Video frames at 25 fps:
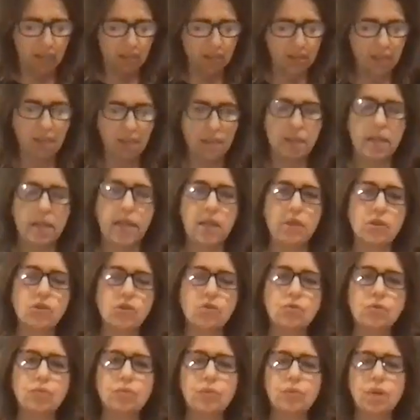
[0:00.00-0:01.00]
It's a
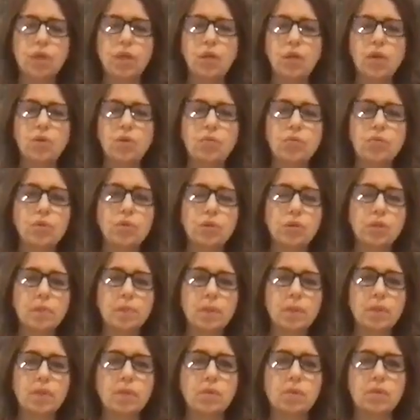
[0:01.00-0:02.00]
natural
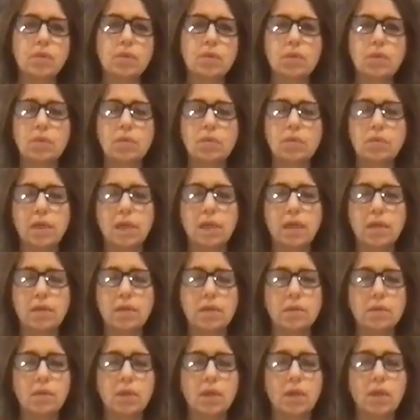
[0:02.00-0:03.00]
response that
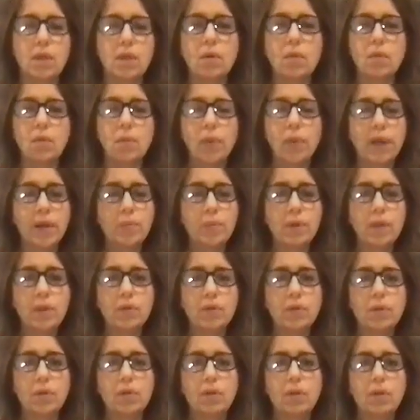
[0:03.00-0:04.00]
arises when we're
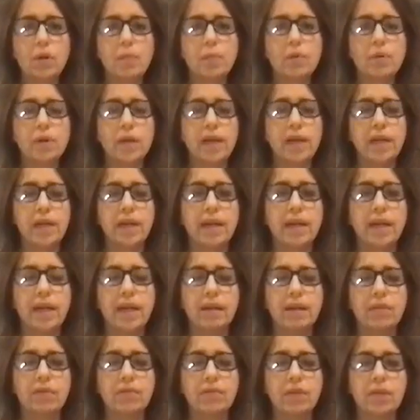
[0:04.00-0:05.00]
not operating
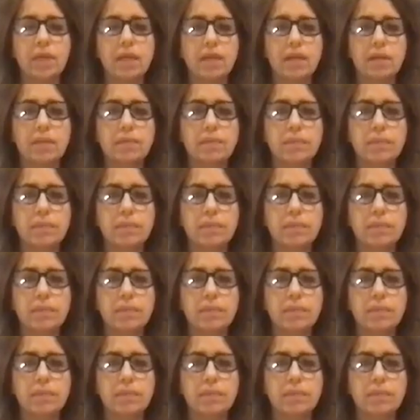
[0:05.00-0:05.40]
out of fear.